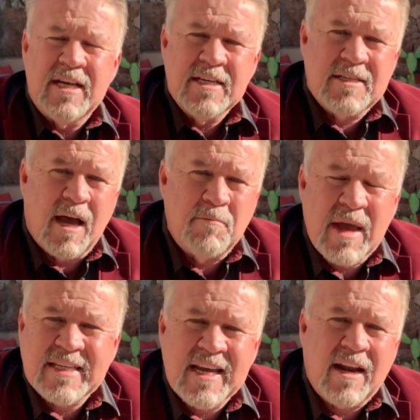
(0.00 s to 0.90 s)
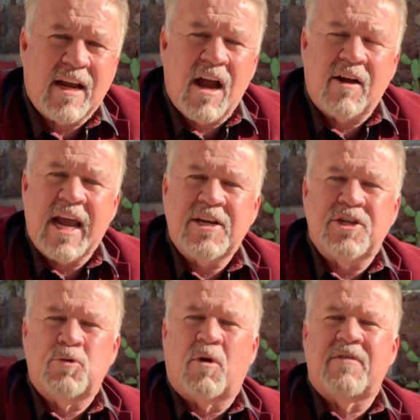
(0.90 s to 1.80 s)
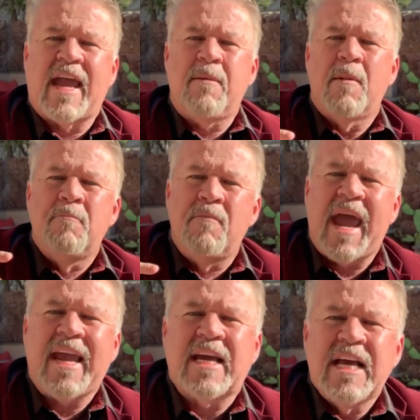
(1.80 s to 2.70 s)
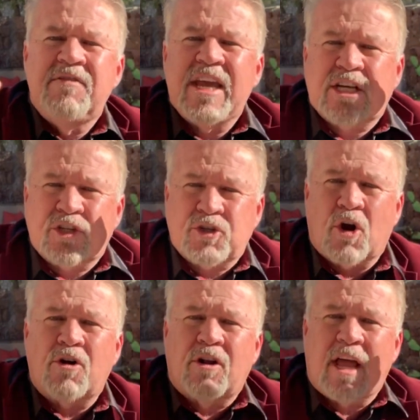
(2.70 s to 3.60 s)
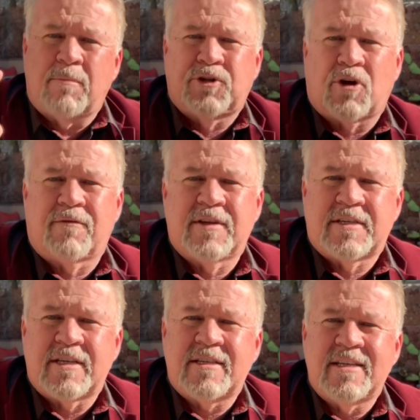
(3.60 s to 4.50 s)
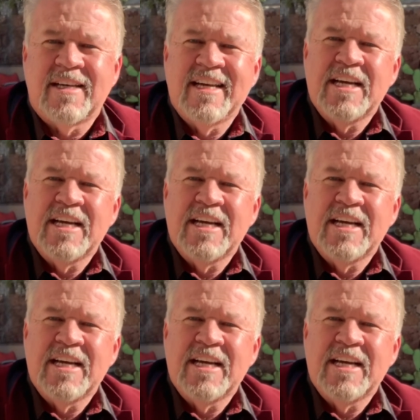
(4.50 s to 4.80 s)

some Messianic congregations, where they make the external observances